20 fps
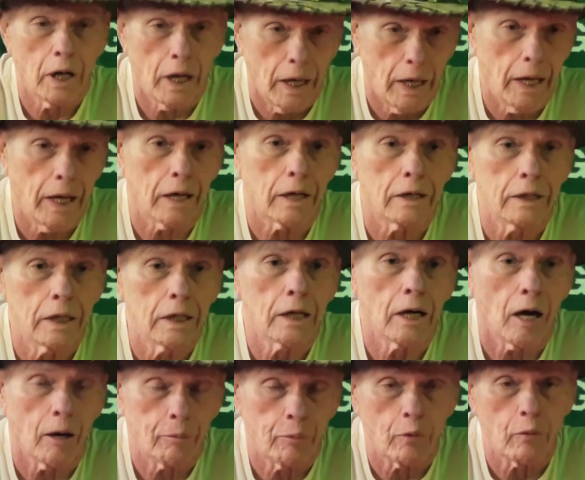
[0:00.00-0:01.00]
I had a knee
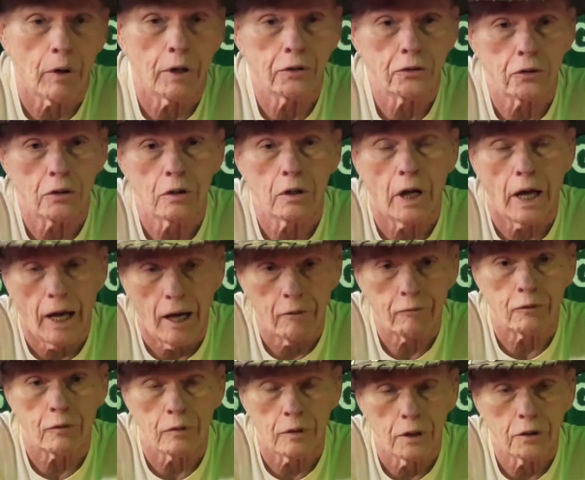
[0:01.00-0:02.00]
operation
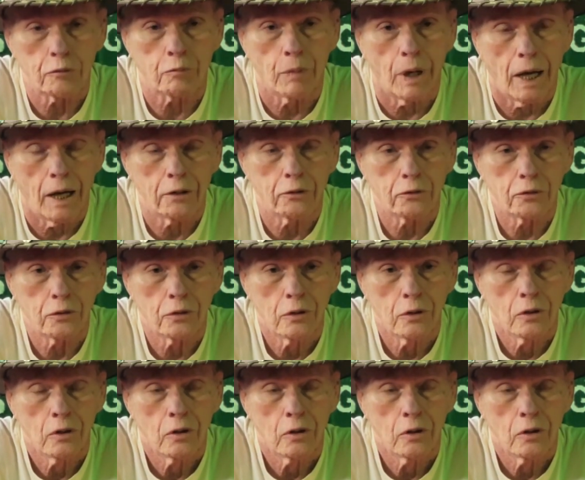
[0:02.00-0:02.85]
after this match.